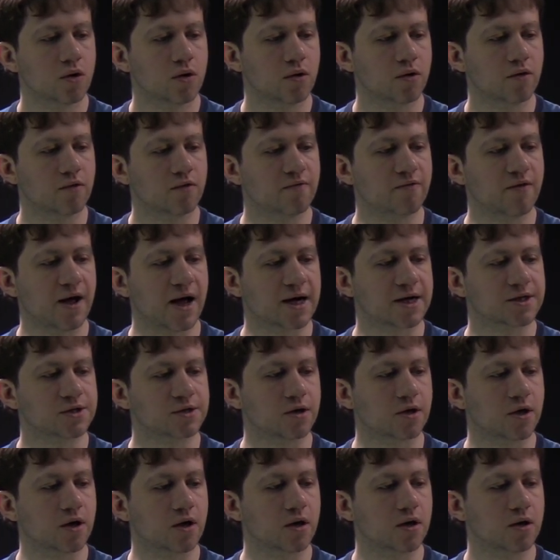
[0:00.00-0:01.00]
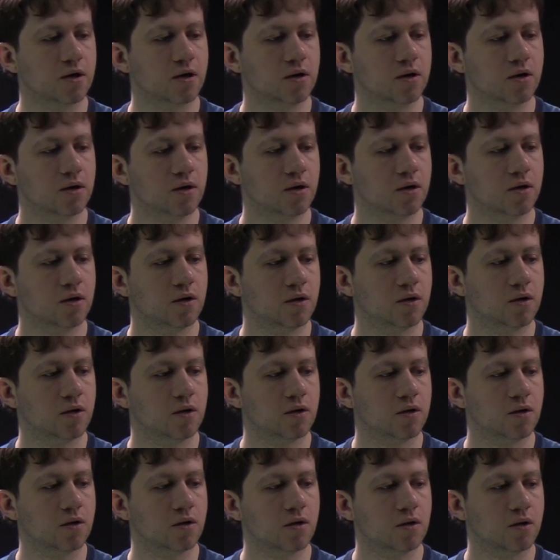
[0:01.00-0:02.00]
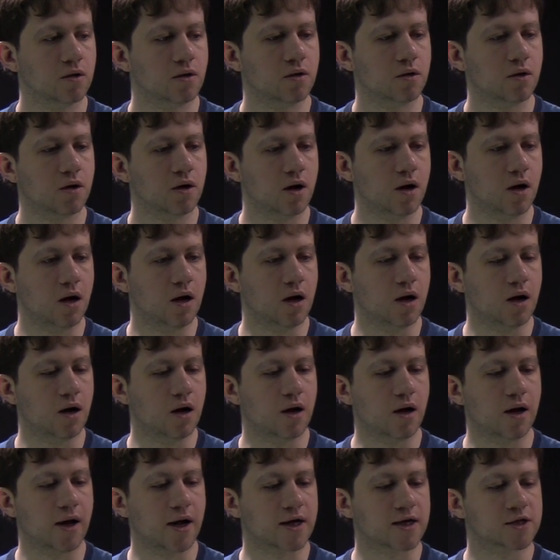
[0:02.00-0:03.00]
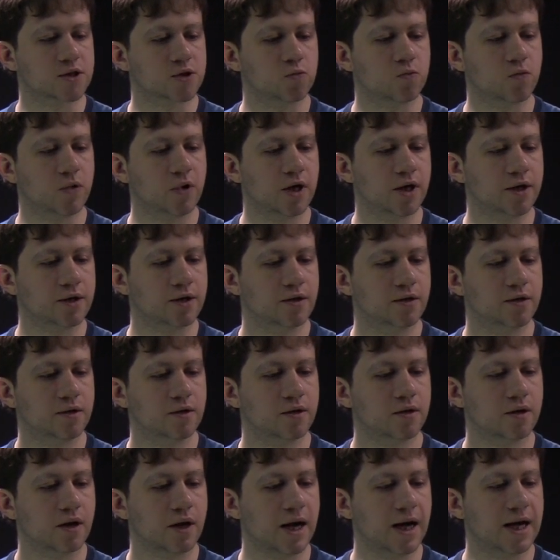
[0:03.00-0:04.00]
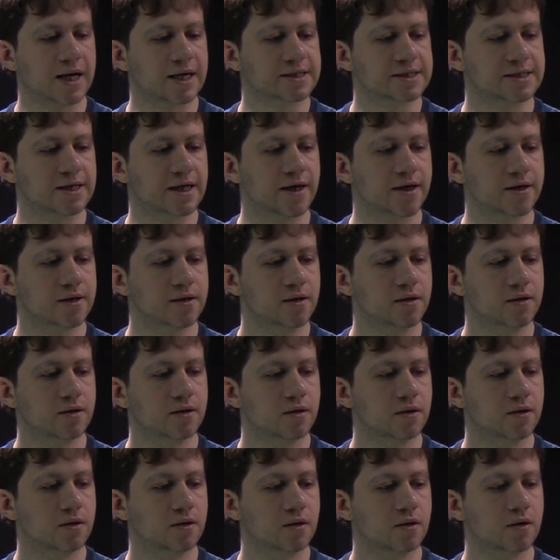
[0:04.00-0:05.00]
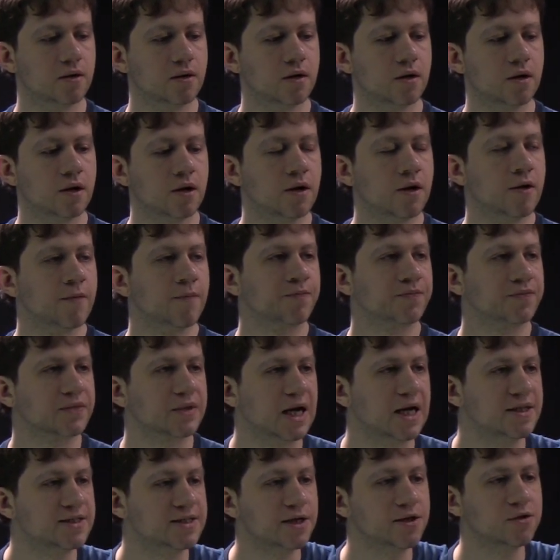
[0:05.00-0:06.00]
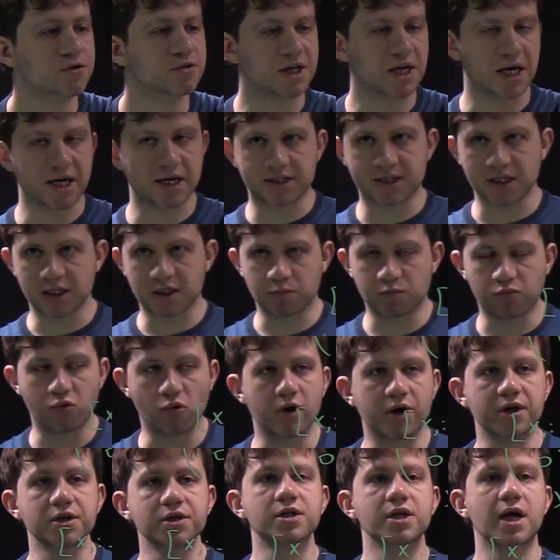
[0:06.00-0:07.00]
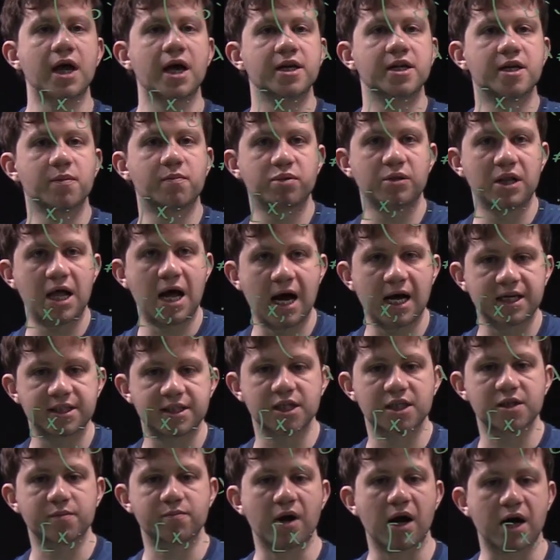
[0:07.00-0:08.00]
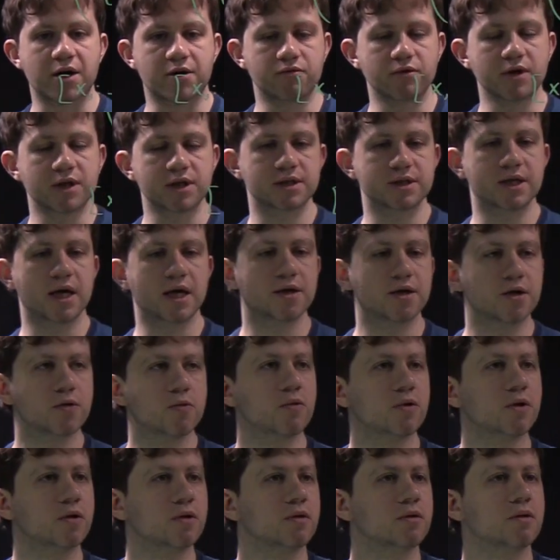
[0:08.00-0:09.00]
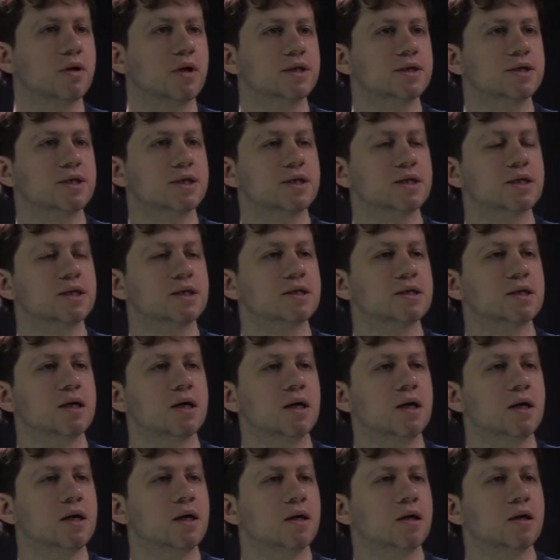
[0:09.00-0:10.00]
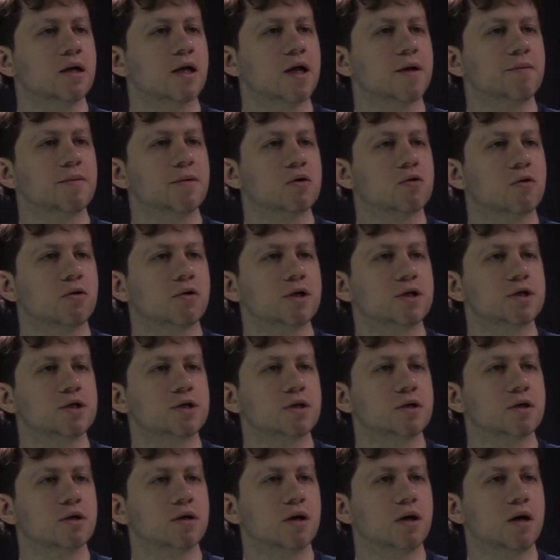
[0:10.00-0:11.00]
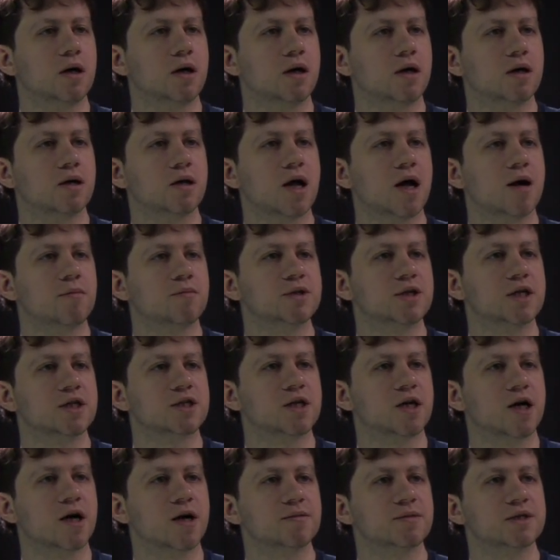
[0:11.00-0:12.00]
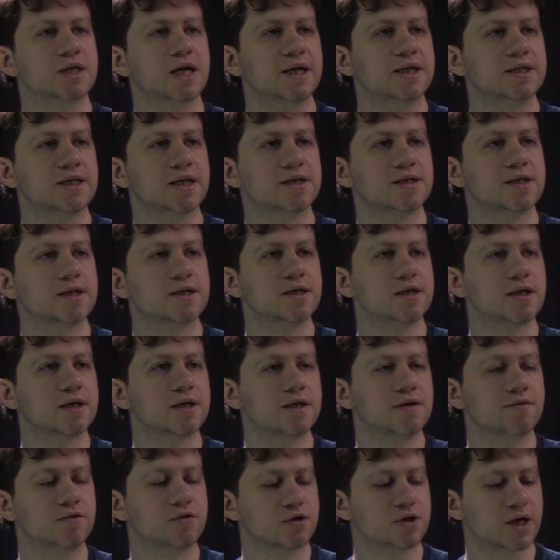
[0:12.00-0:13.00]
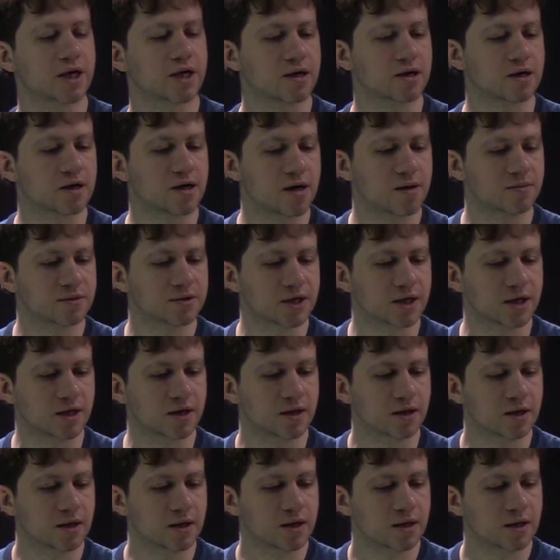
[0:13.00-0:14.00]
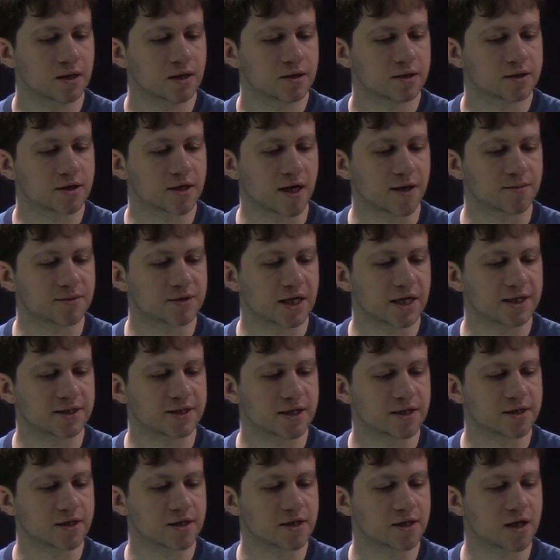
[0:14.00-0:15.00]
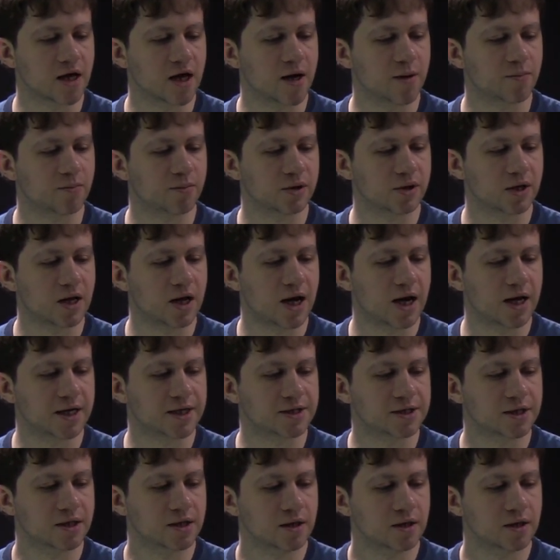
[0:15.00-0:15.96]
vector x1, xn, and then you take this point and apply this matrix, then you will, and this is, let me call it lambda times identity, and if you take lambda times identity applied